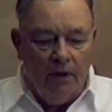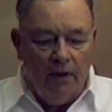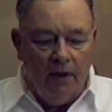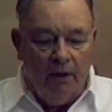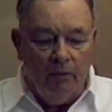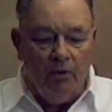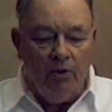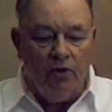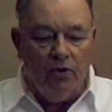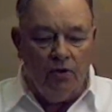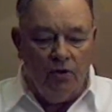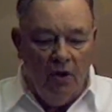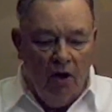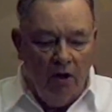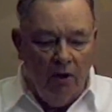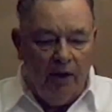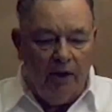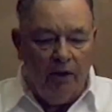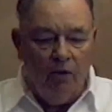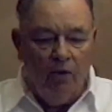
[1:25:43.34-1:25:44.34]
it was
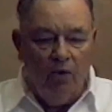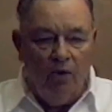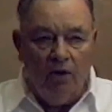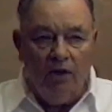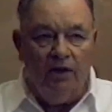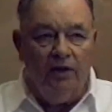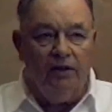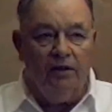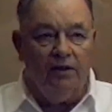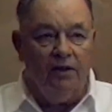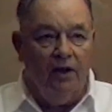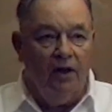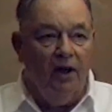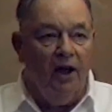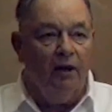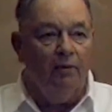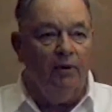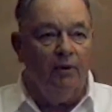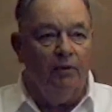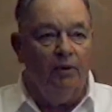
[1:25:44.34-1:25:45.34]
snowing all this
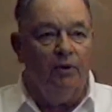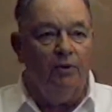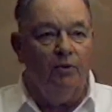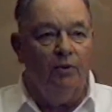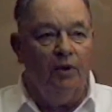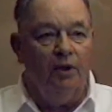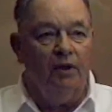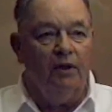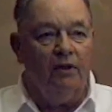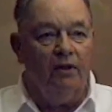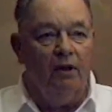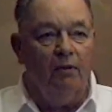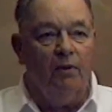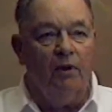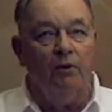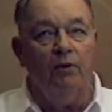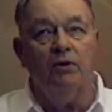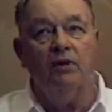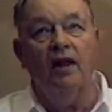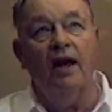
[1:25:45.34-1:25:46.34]
time. It was really coming.
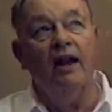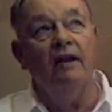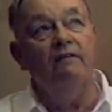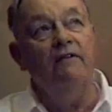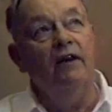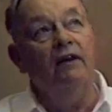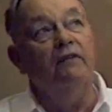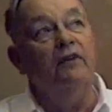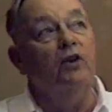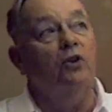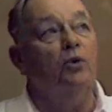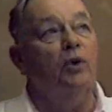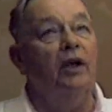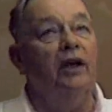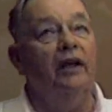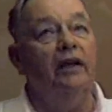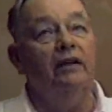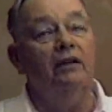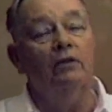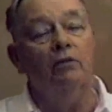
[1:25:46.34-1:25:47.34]
There was a lot of
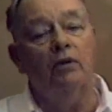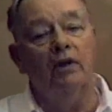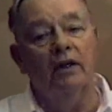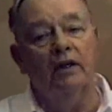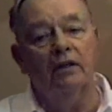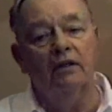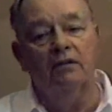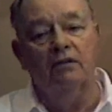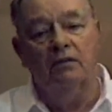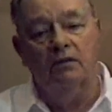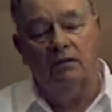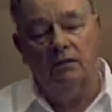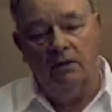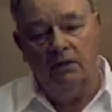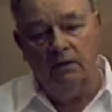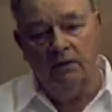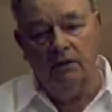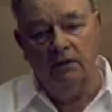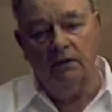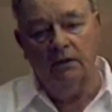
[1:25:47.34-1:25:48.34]
evergreen around,
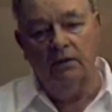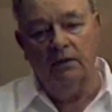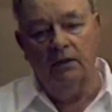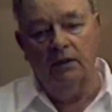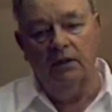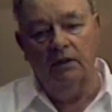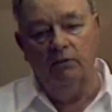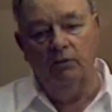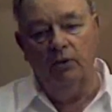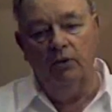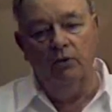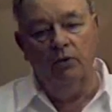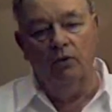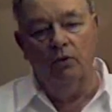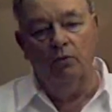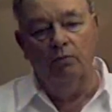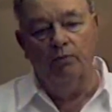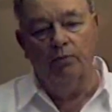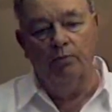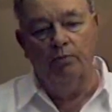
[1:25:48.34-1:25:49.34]
and we
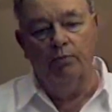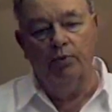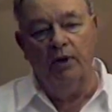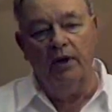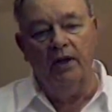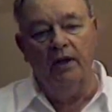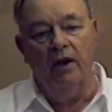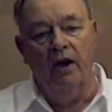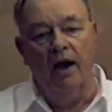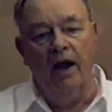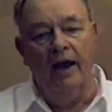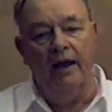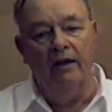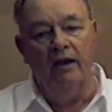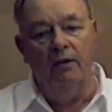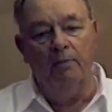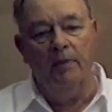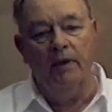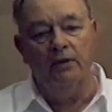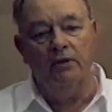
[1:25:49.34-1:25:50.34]
were pretty high
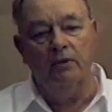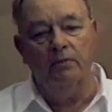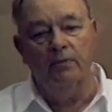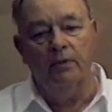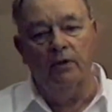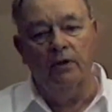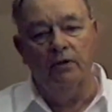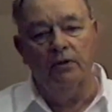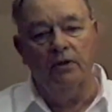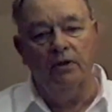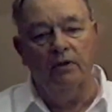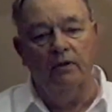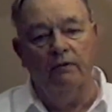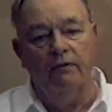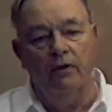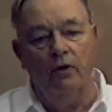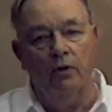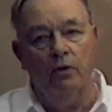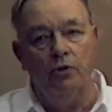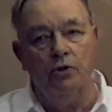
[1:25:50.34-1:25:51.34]
up, I suppose, in the
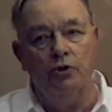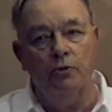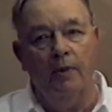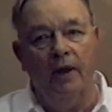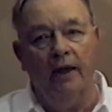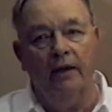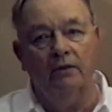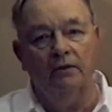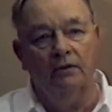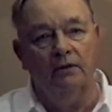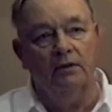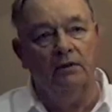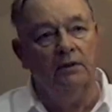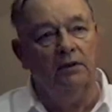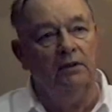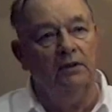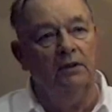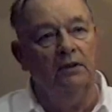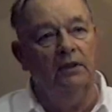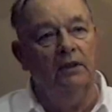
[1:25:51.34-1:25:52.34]
Vosges
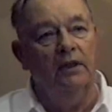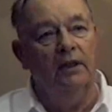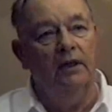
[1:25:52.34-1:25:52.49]
Mountains